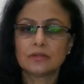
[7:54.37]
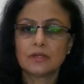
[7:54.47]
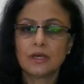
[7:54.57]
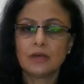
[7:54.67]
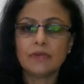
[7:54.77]

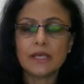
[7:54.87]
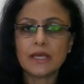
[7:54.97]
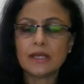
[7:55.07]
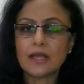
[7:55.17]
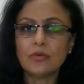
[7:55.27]
We
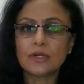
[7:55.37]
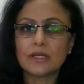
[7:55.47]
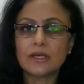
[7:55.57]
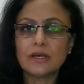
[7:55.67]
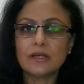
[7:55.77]
can now
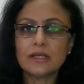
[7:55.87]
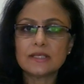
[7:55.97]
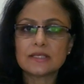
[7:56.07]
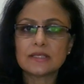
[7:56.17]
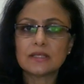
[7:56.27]
clearly
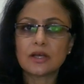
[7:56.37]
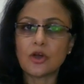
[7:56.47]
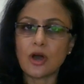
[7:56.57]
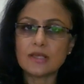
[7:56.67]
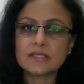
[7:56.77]
see the
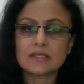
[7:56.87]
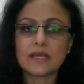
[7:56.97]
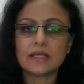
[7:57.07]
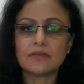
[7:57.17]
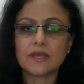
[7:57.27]
cost
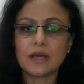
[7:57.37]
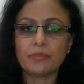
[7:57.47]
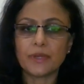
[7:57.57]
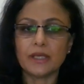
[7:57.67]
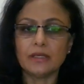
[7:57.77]
that we are
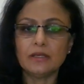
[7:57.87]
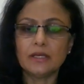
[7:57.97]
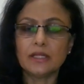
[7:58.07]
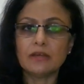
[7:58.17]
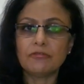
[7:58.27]
paying
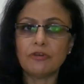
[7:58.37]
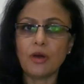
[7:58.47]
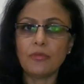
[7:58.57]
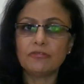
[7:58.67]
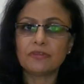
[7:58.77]
in the
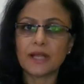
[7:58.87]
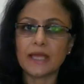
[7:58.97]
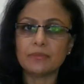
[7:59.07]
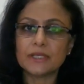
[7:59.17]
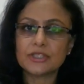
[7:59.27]
form of
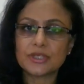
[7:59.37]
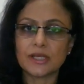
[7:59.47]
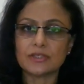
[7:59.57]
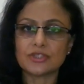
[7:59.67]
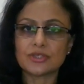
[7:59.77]
climate
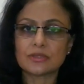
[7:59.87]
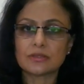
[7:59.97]
change.